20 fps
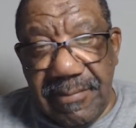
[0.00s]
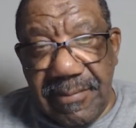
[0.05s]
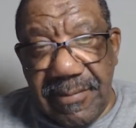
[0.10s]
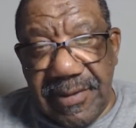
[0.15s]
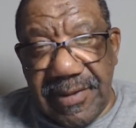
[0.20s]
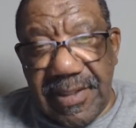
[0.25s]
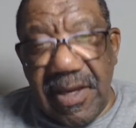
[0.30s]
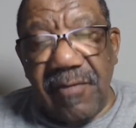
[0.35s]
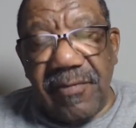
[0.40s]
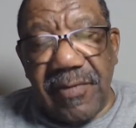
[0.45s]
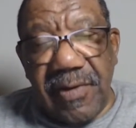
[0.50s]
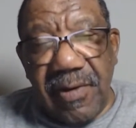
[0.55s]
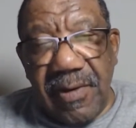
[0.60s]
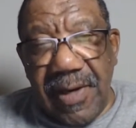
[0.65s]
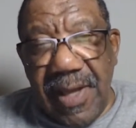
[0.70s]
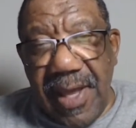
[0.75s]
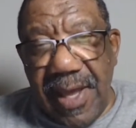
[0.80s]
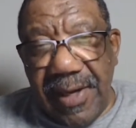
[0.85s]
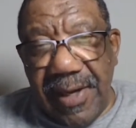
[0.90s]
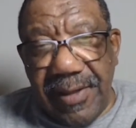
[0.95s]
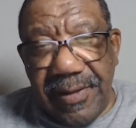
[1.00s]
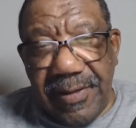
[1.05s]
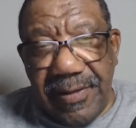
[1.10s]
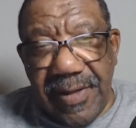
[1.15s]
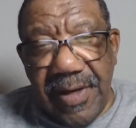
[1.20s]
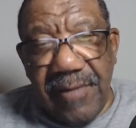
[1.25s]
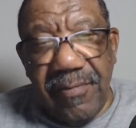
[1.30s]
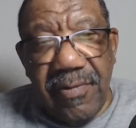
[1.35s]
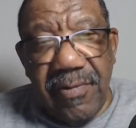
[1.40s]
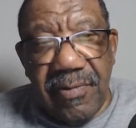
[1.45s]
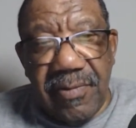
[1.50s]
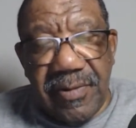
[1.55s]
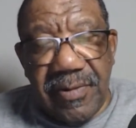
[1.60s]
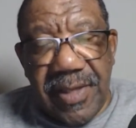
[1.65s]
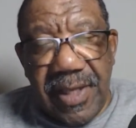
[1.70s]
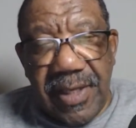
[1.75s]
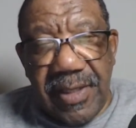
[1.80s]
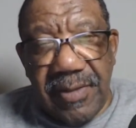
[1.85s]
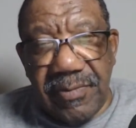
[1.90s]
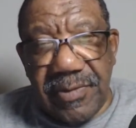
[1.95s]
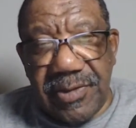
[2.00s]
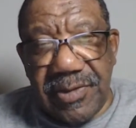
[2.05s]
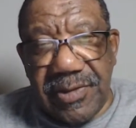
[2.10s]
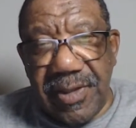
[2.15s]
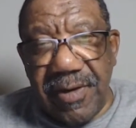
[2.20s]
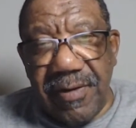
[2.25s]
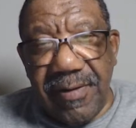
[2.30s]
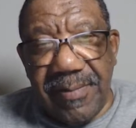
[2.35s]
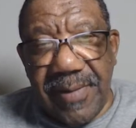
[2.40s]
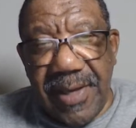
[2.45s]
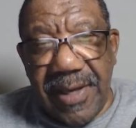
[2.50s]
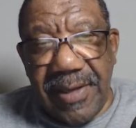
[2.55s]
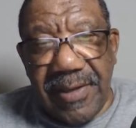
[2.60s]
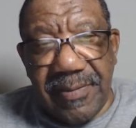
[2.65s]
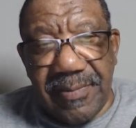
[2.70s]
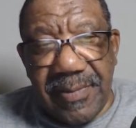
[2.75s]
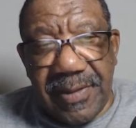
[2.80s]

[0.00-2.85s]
South Carolina, they ruled that it was gerrymandered,